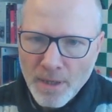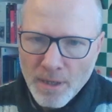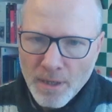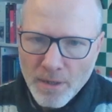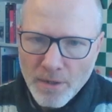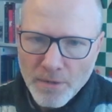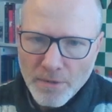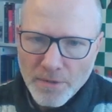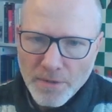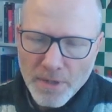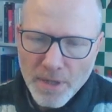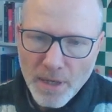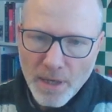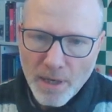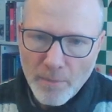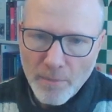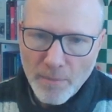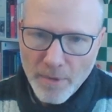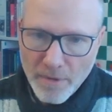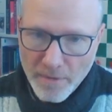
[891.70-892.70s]
because
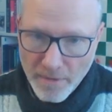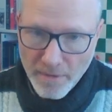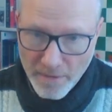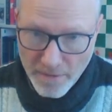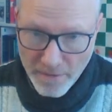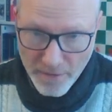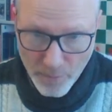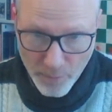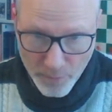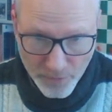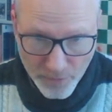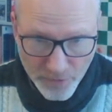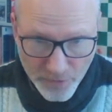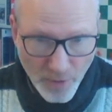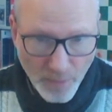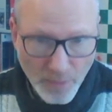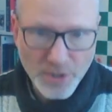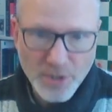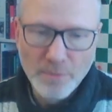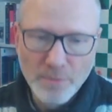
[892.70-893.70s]
the
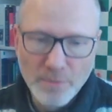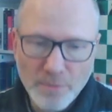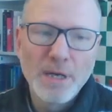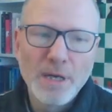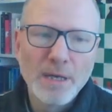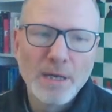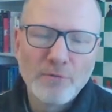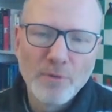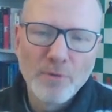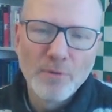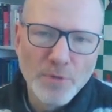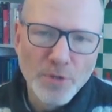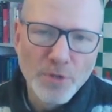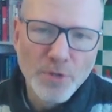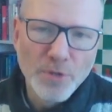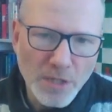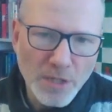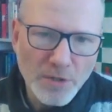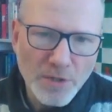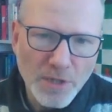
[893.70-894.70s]
troublesome knight from
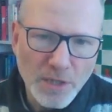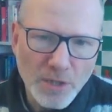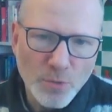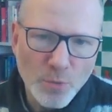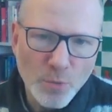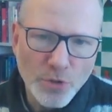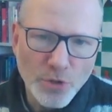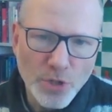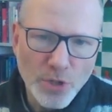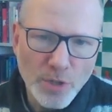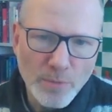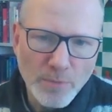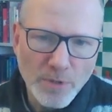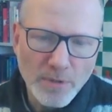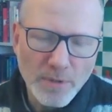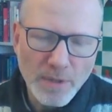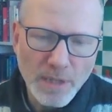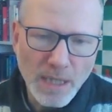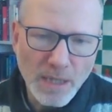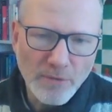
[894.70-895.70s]
g6 would jump to
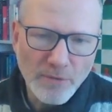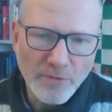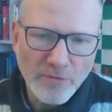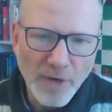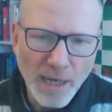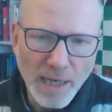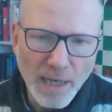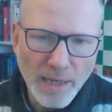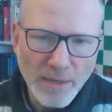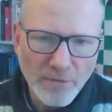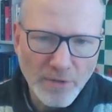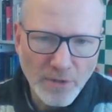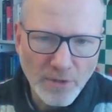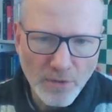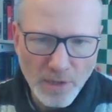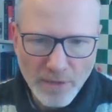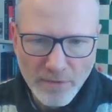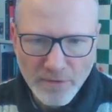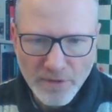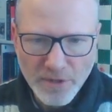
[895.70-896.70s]
e5, and
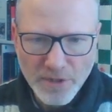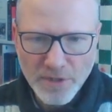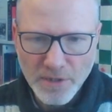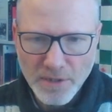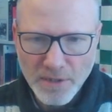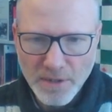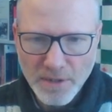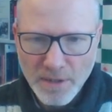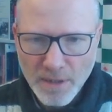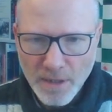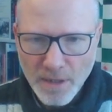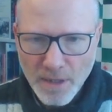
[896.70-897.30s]
all of a sudden